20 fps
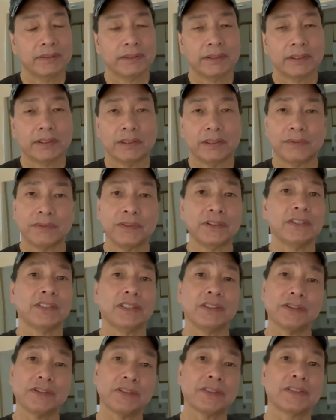If you're
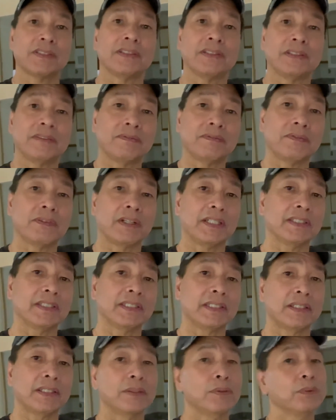interested in
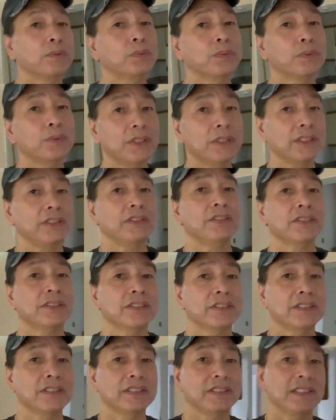finding out what you're
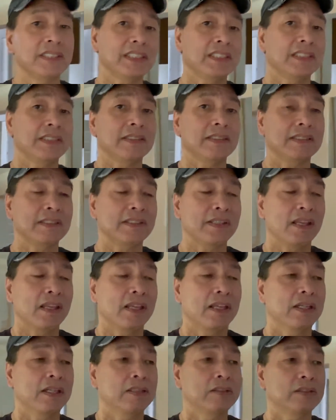going to need
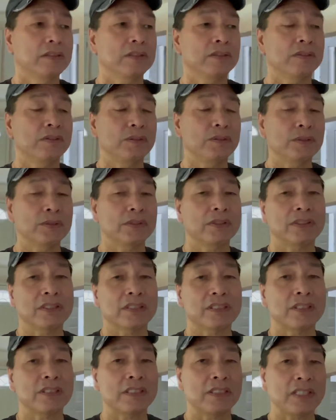to do a
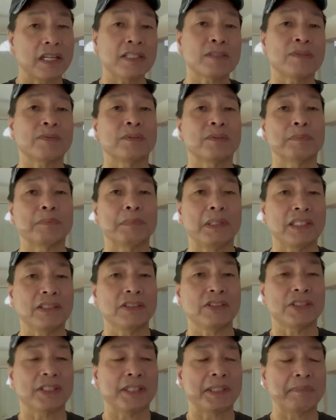successful
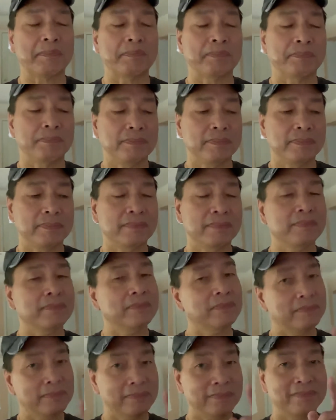paint job,
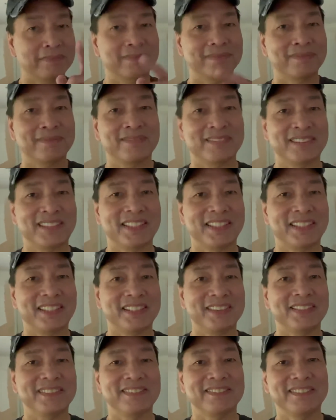stay
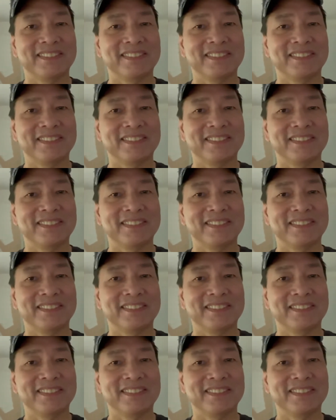tuned.